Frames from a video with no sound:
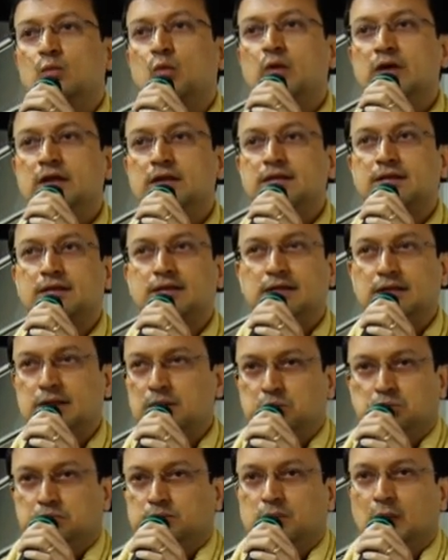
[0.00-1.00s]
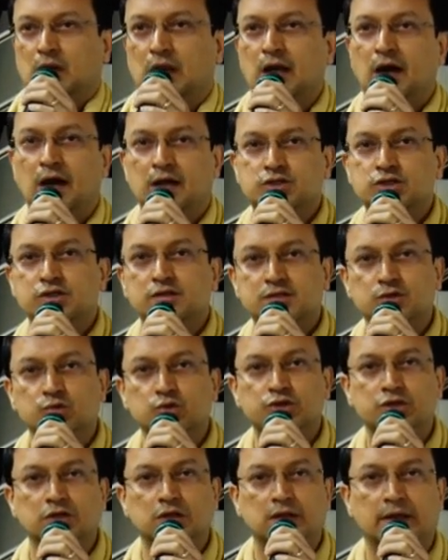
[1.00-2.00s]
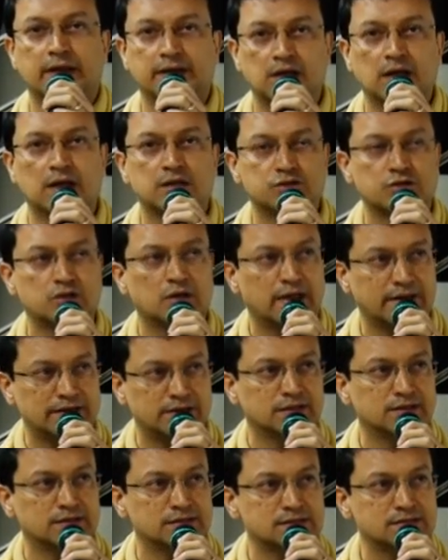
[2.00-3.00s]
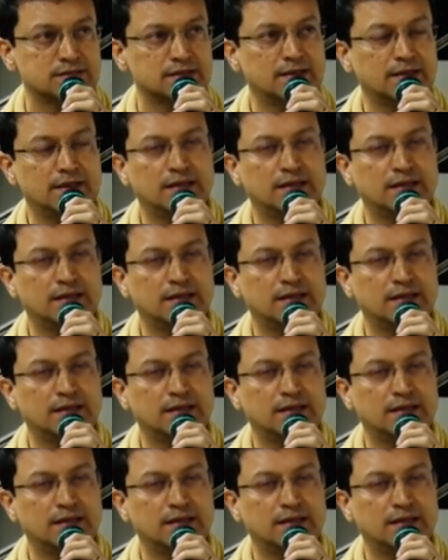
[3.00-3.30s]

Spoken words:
with larger social and cultural ideas.